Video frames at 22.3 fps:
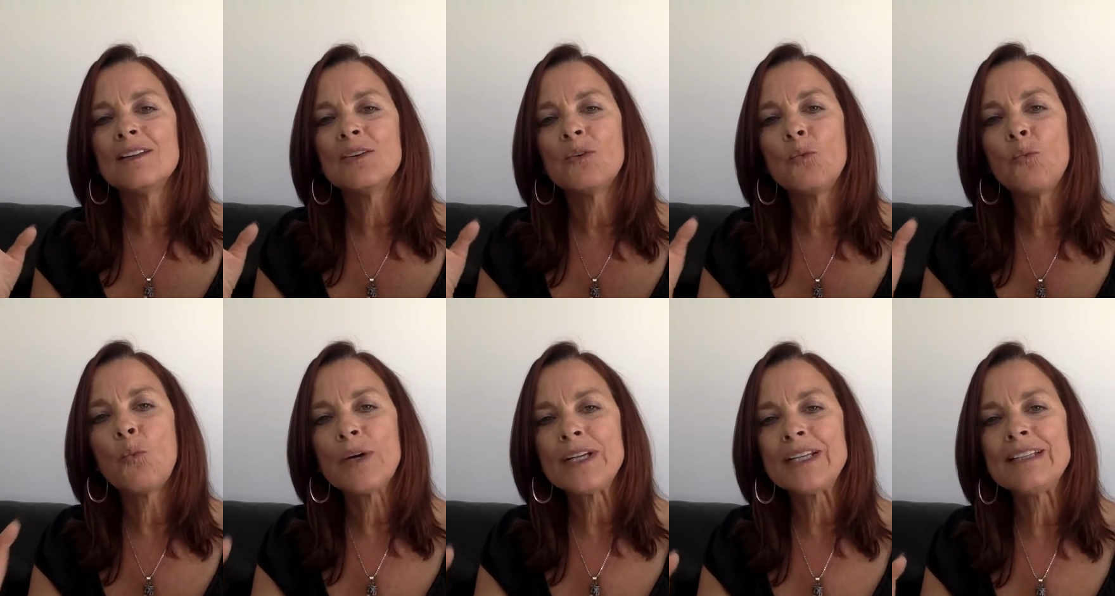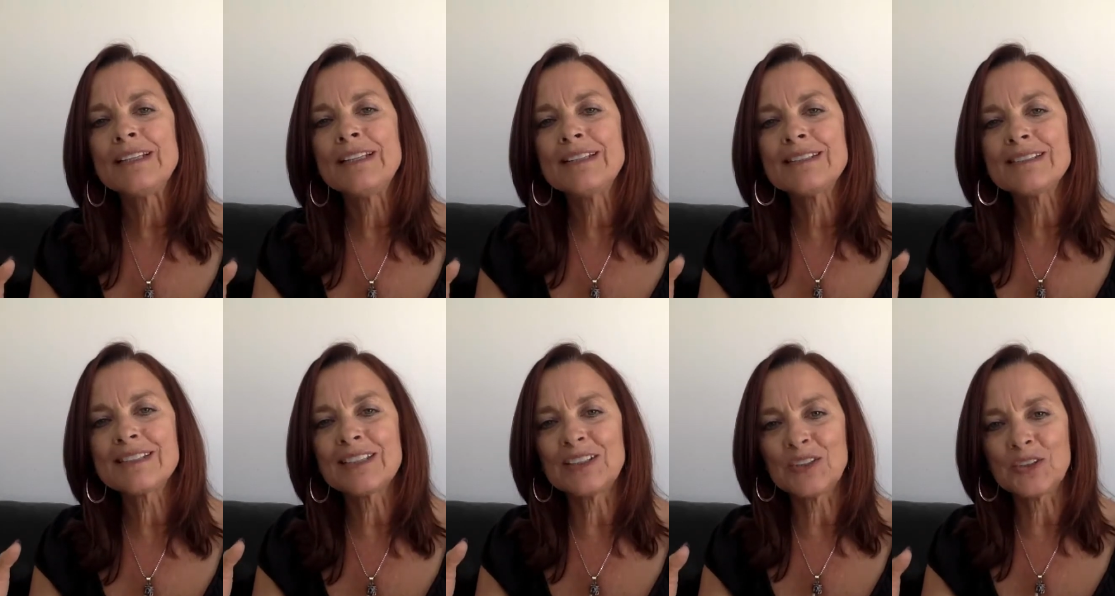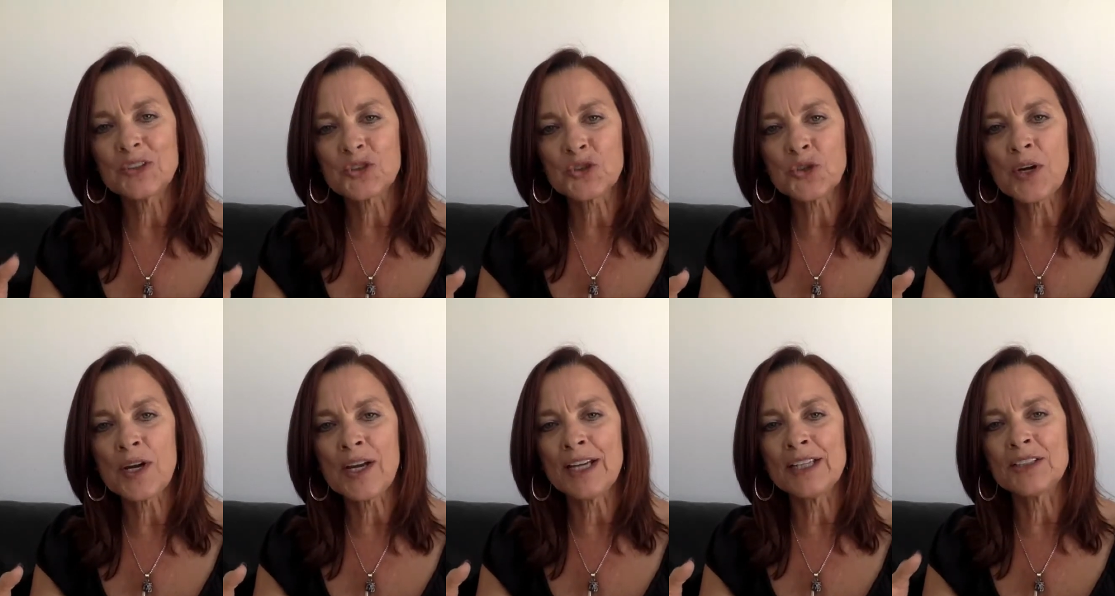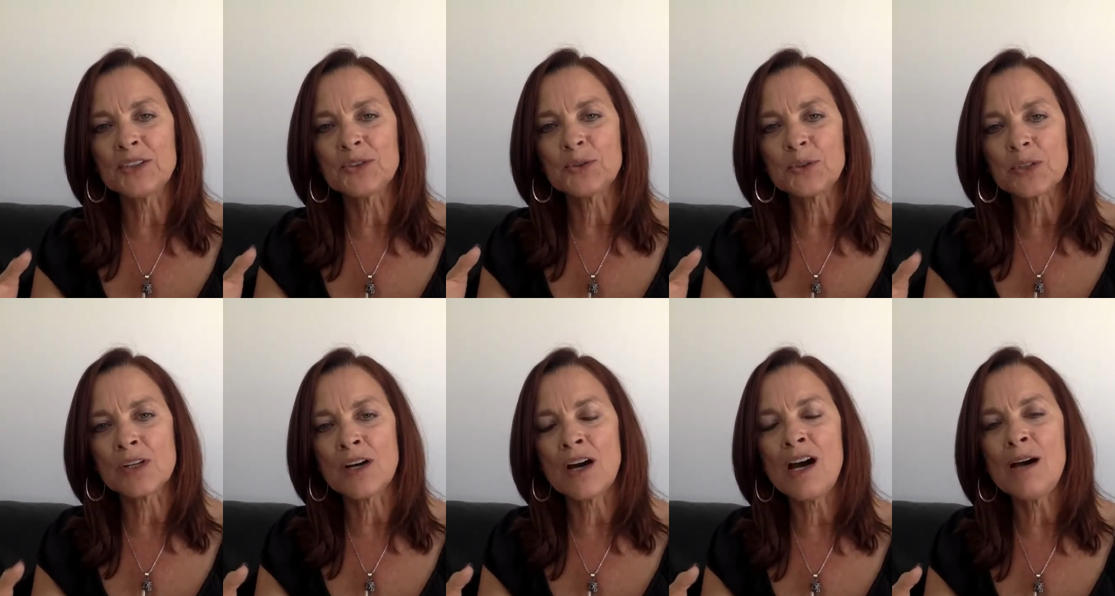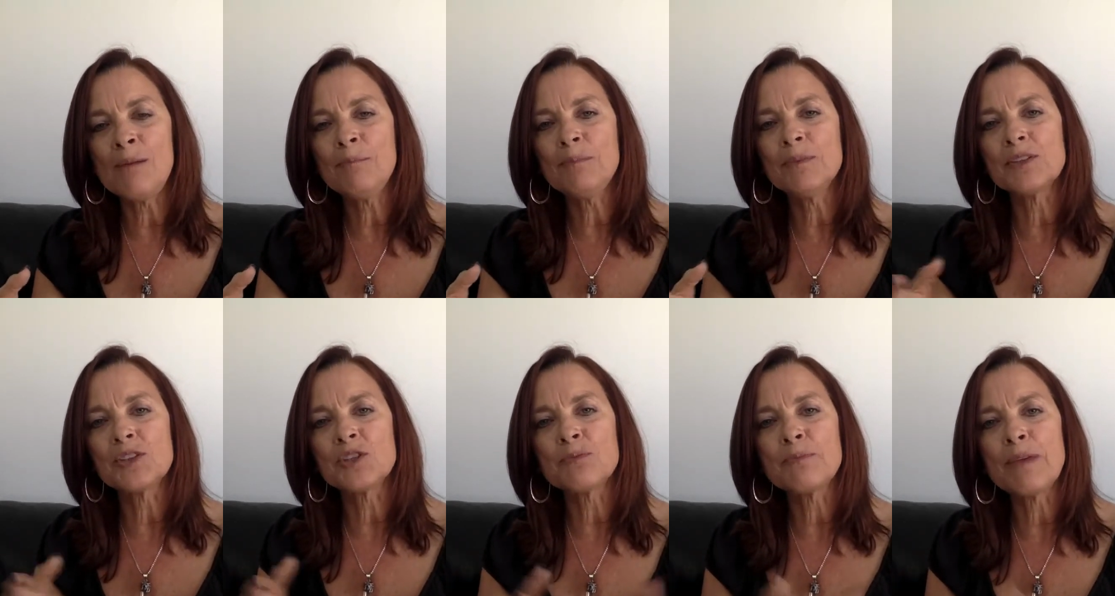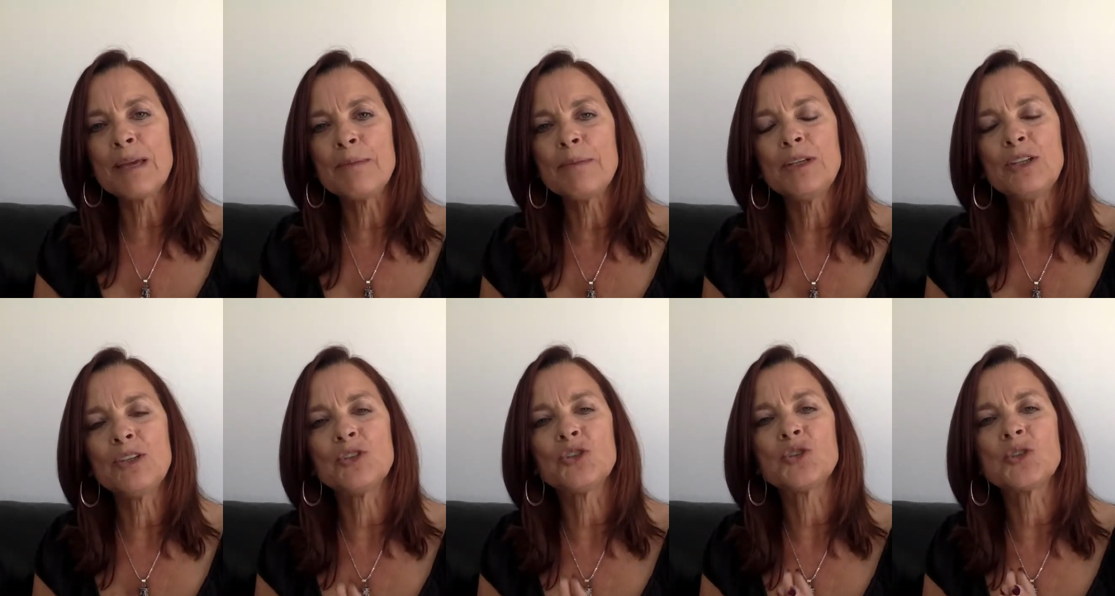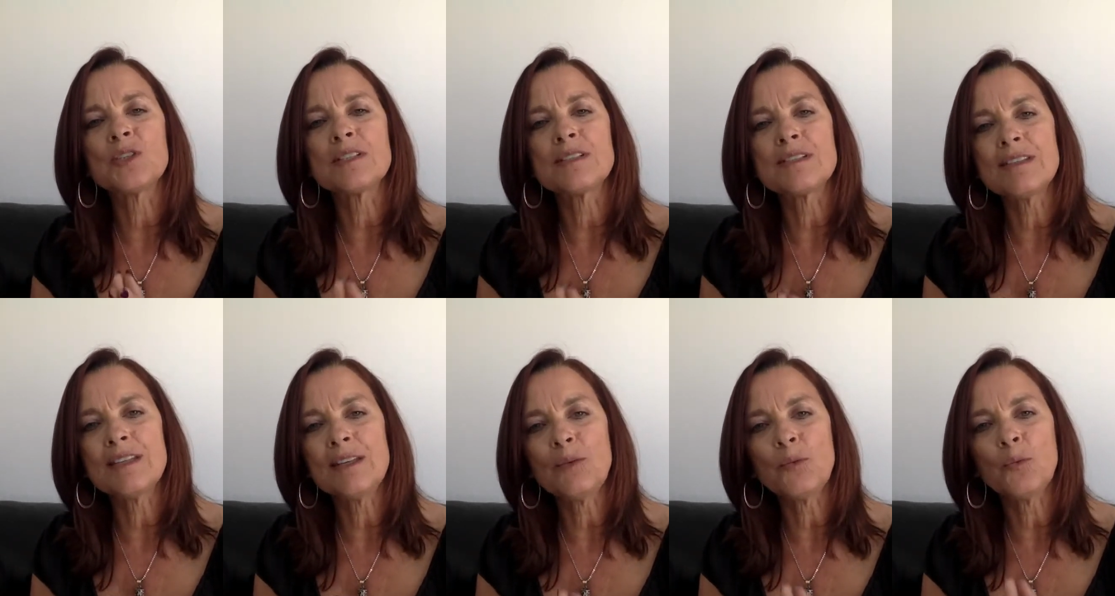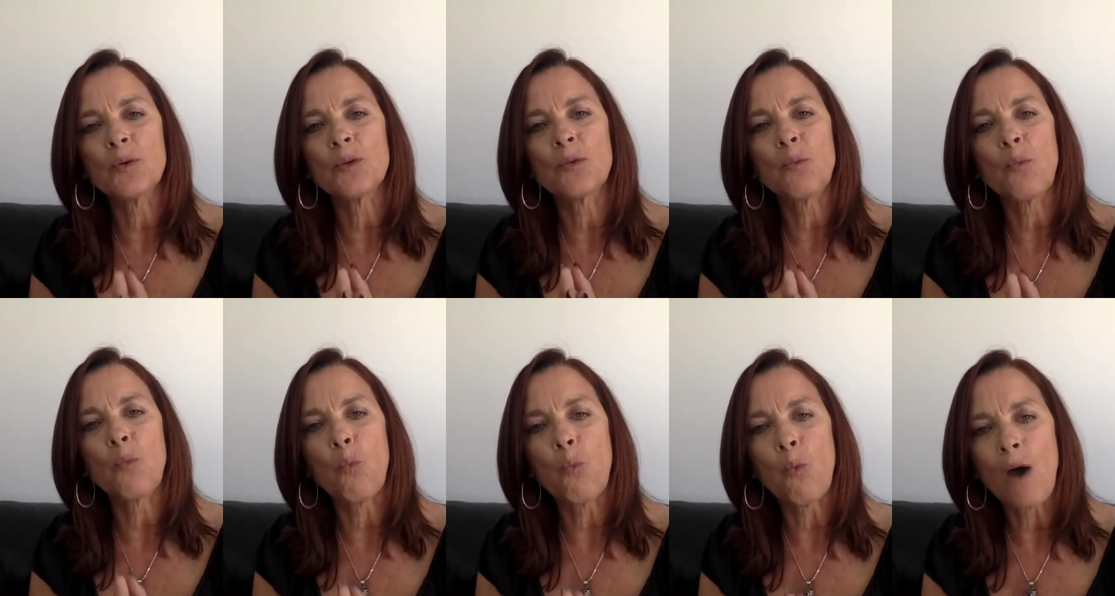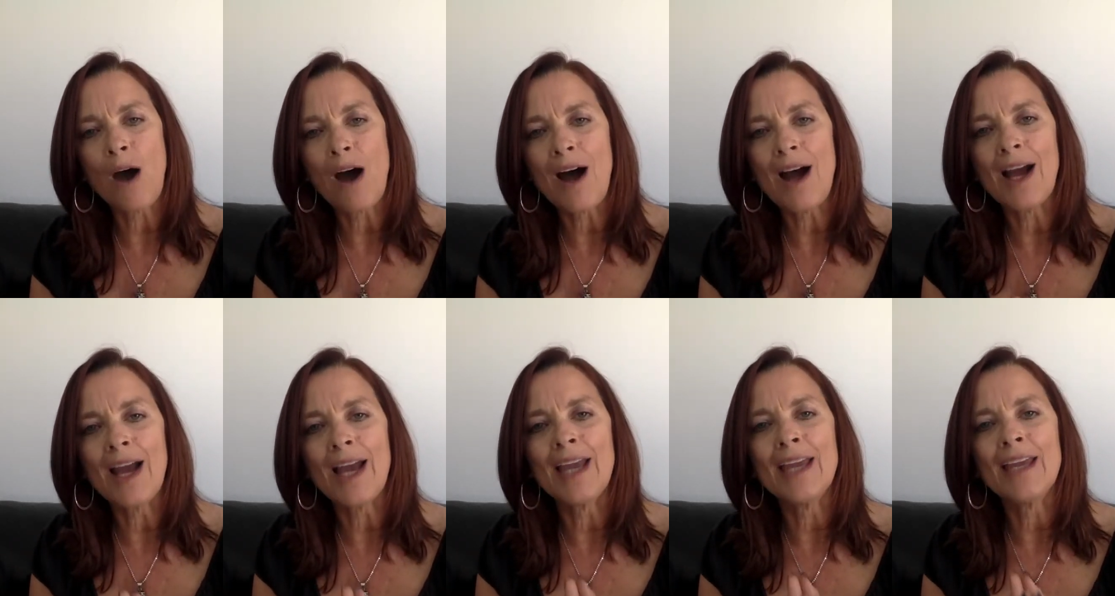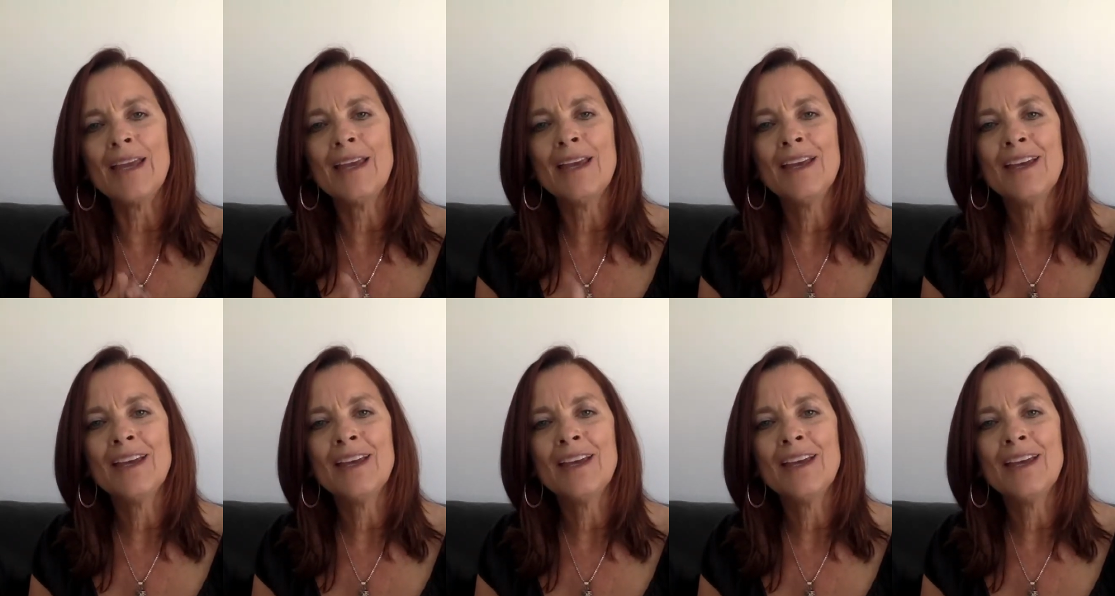what it is that you're trying to accomplish, maybe you should sit with why